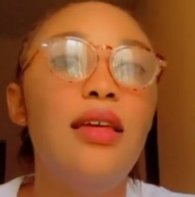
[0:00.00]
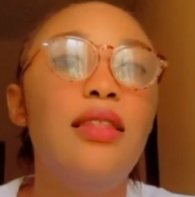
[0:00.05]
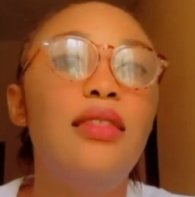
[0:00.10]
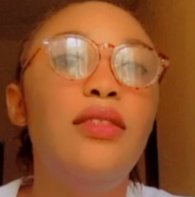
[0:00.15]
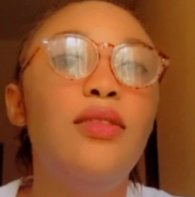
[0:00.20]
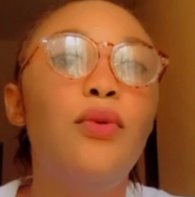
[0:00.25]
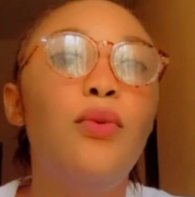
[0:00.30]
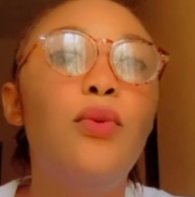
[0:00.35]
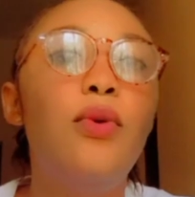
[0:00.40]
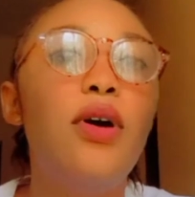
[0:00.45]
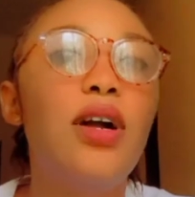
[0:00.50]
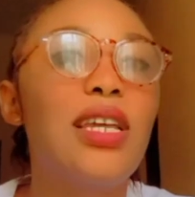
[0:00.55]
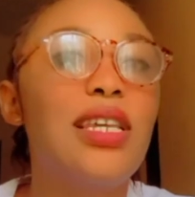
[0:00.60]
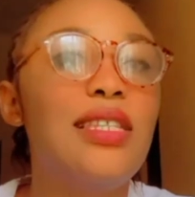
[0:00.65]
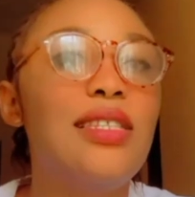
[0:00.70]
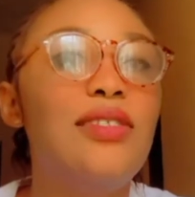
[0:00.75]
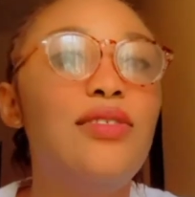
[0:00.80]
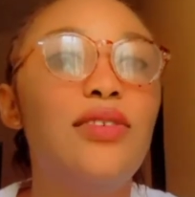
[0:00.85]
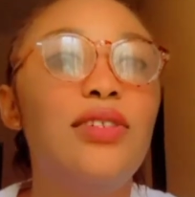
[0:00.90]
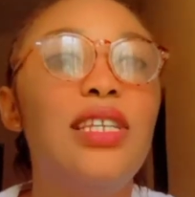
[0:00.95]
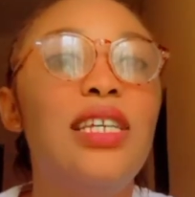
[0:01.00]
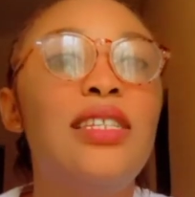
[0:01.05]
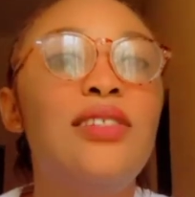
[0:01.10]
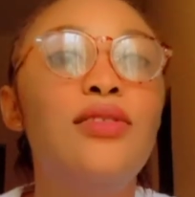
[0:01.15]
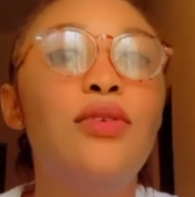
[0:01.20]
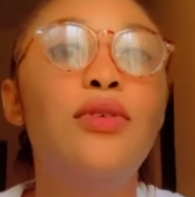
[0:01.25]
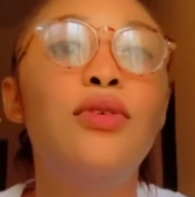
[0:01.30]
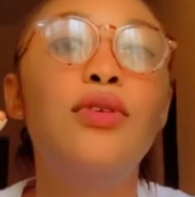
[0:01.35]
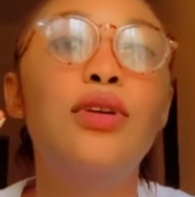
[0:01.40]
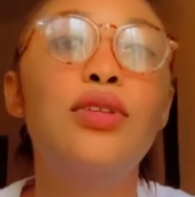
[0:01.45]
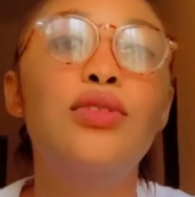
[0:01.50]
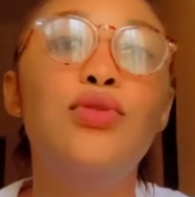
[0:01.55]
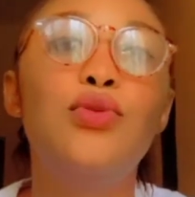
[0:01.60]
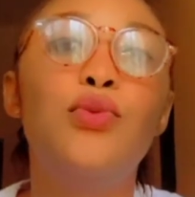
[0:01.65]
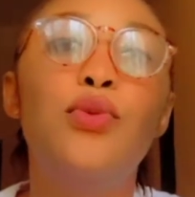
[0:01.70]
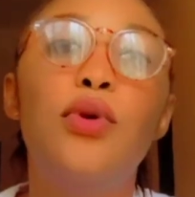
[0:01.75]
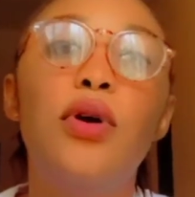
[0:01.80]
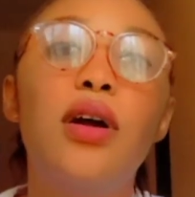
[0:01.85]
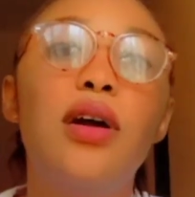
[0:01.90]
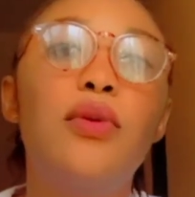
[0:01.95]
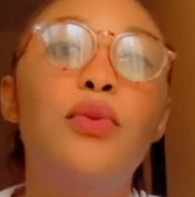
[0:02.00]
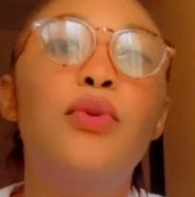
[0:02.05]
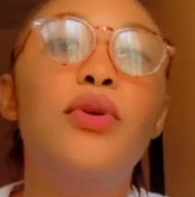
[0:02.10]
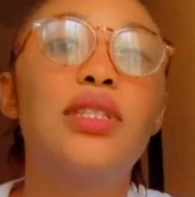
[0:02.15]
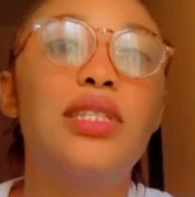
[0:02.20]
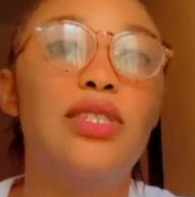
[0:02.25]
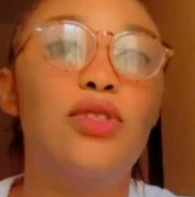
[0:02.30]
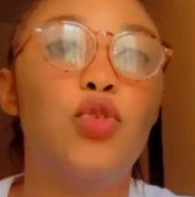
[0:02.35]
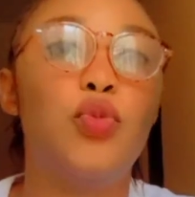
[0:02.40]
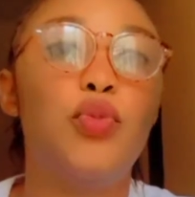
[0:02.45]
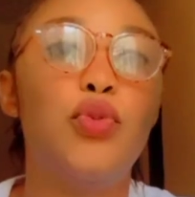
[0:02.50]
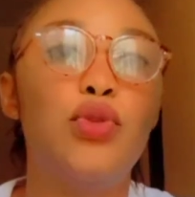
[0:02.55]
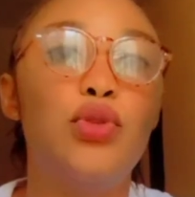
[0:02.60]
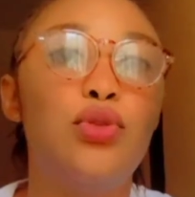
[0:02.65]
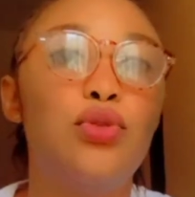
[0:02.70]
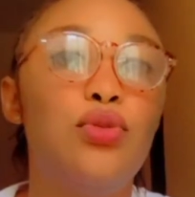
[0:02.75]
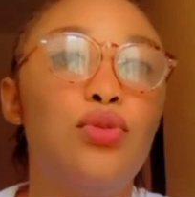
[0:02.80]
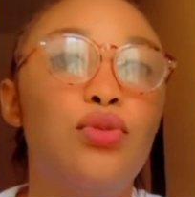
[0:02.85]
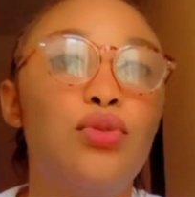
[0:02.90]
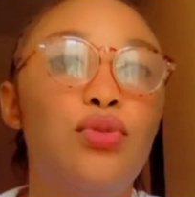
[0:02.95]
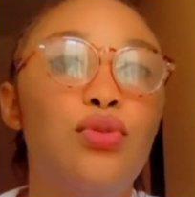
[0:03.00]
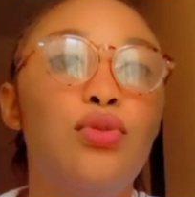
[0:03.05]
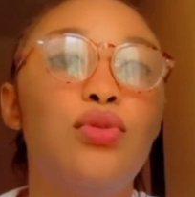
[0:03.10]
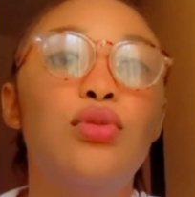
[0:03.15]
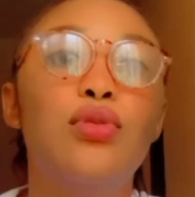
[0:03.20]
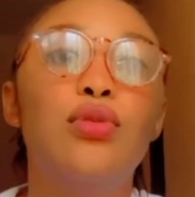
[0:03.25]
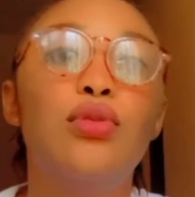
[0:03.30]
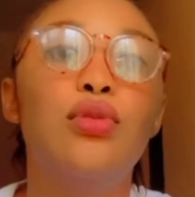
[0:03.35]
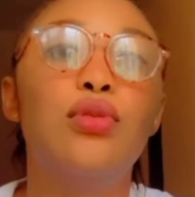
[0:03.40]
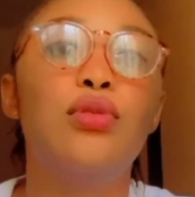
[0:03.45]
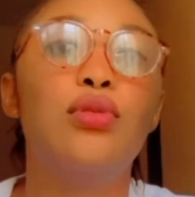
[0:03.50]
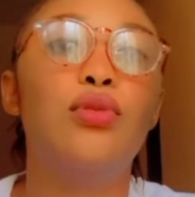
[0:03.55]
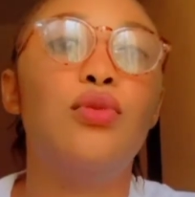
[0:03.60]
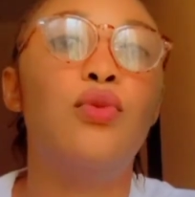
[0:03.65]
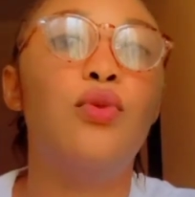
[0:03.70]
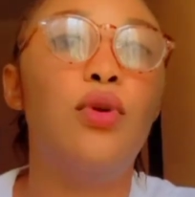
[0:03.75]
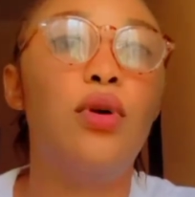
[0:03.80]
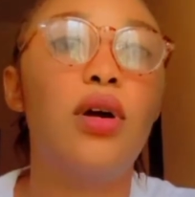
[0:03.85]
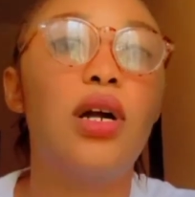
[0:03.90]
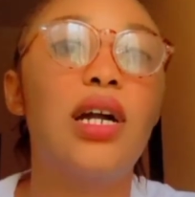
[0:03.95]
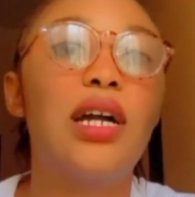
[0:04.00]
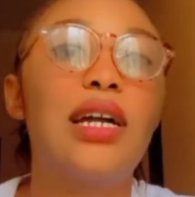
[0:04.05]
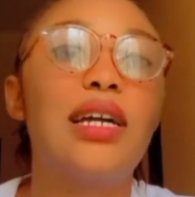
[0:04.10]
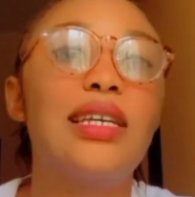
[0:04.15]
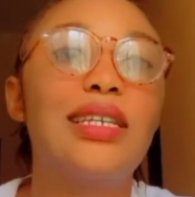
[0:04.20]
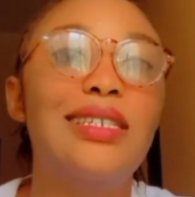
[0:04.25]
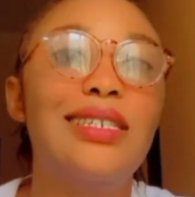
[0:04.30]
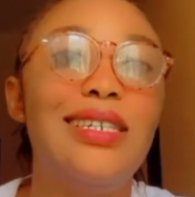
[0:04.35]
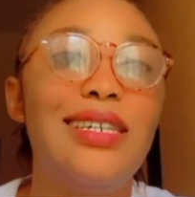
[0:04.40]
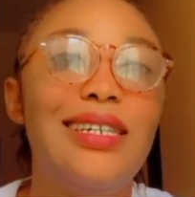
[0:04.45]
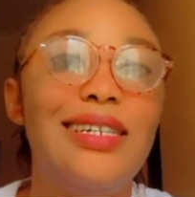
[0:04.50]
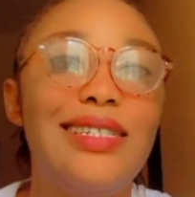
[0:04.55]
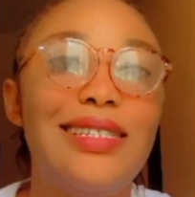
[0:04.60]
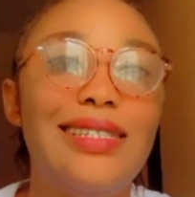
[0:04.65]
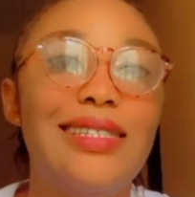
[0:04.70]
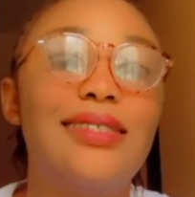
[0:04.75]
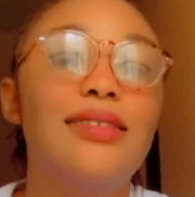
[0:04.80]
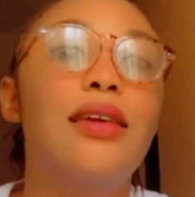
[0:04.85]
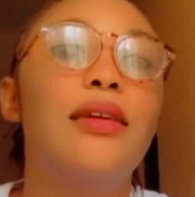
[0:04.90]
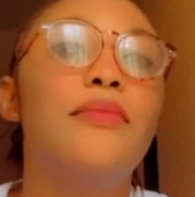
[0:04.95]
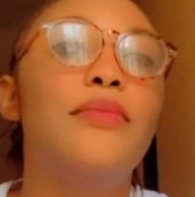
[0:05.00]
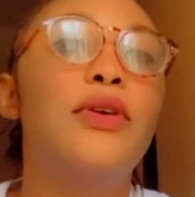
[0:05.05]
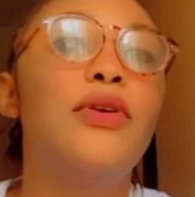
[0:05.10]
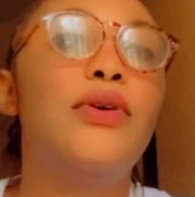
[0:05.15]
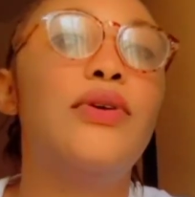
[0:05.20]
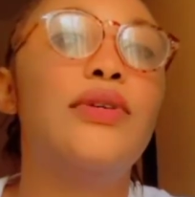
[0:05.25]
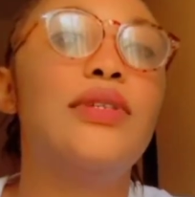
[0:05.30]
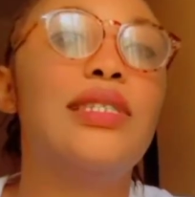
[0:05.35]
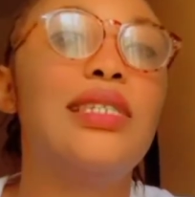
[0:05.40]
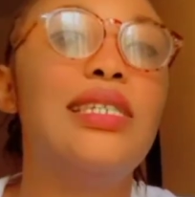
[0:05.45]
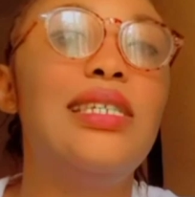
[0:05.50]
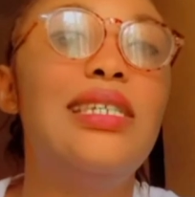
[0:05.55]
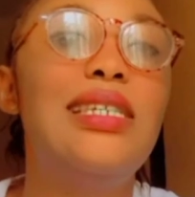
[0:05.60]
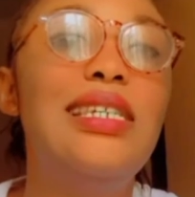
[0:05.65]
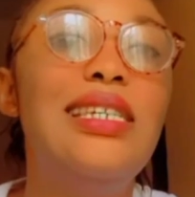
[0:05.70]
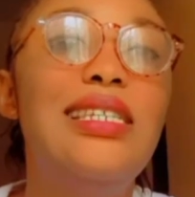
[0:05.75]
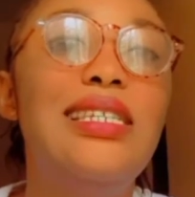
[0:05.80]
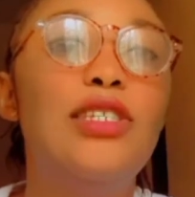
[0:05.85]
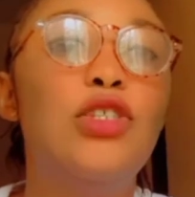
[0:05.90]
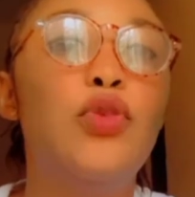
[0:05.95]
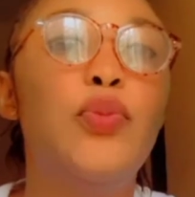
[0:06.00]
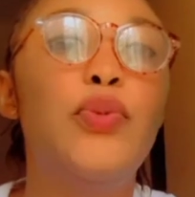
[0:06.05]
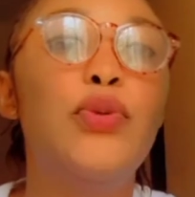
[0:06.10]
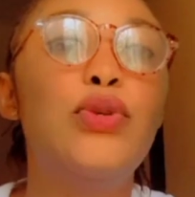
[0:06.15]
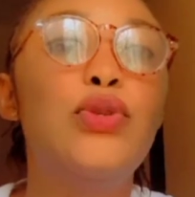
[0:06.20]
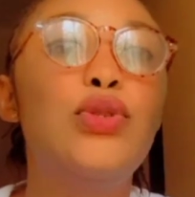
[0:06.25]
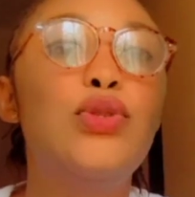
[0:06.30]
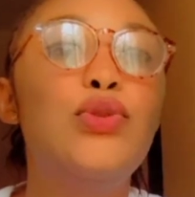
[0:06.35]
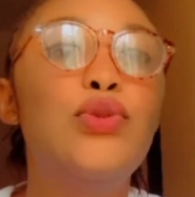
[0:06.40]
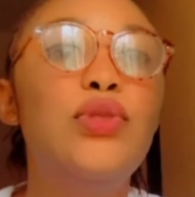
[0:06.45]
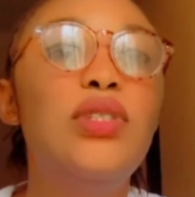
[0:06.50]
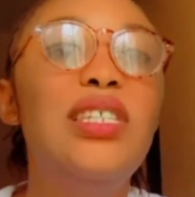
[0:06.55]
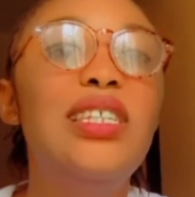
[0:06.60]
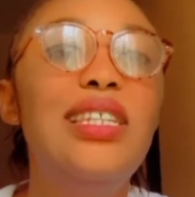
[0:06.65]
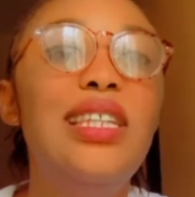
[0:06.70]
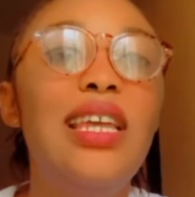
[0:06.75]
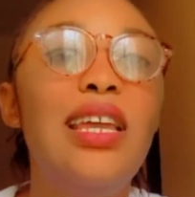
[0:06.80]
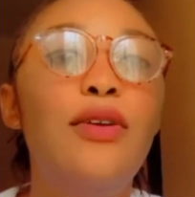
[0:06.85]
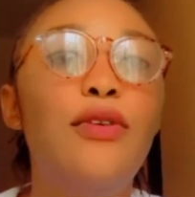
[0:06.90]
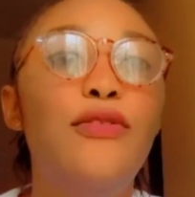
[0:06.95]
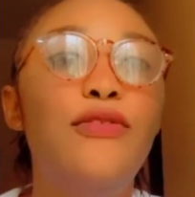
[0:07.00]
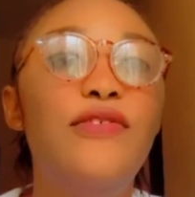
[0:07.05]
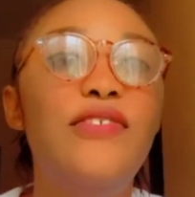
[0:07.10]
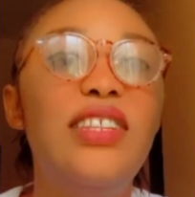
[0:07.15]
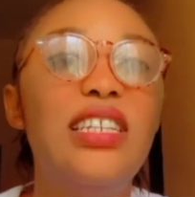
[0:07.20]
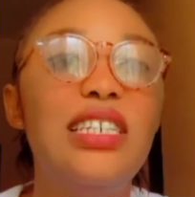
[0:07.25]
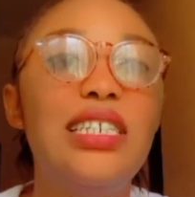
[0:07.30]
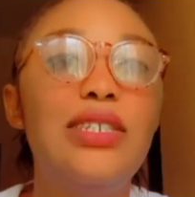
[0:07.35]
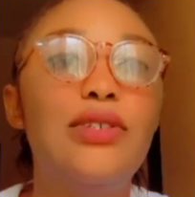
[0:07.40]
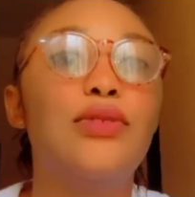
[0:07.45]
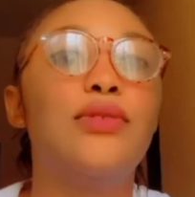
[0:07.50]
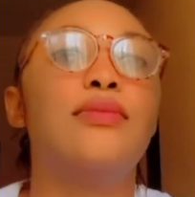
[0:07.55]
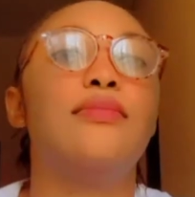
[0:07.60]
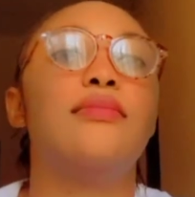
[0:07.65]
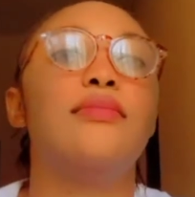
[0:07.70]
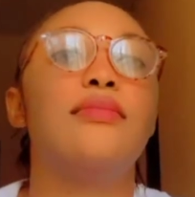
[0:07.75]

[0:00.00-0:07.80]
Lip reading: The work is not there. It's not going to work what is supposed to work. Yes. Because it is supposed to delay ovulation.